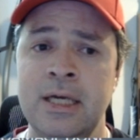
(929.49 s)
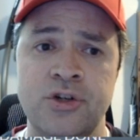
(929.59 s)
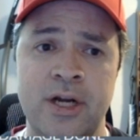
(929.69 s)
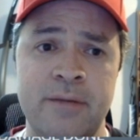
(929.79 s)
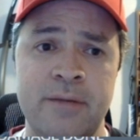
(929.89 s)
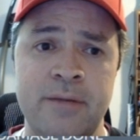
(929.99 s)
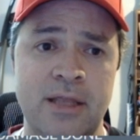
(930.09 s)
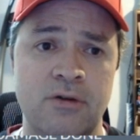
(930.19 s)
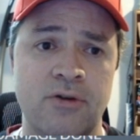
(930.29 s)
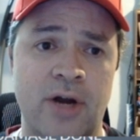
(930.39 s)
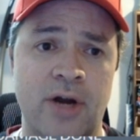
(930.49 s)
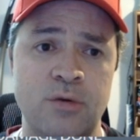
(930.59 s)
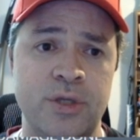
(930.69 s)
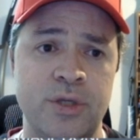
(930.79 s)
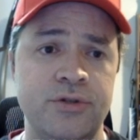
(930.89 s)
Trying to make the
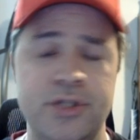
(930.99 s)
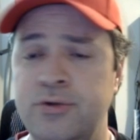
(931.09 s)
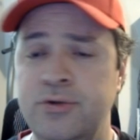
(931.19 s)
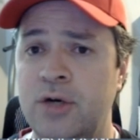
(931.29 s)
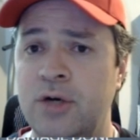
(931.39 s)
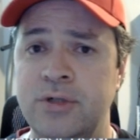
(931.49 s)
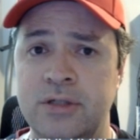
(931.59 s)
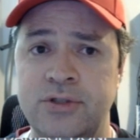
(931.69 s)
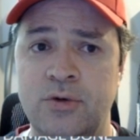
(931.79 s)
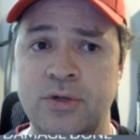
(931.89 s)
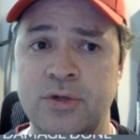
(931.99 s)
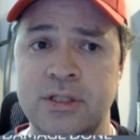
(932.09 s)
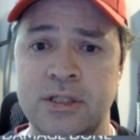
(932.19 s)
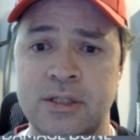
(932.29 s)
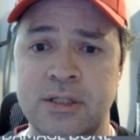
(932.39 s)
grind when you do go into those token
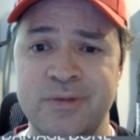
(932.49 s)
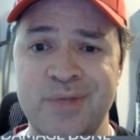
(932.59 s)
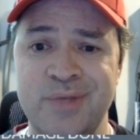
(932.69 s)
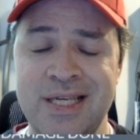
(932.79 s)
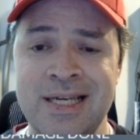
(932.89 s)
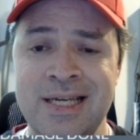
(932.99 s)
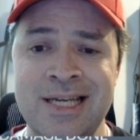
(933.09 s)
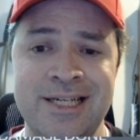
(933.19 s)
systems be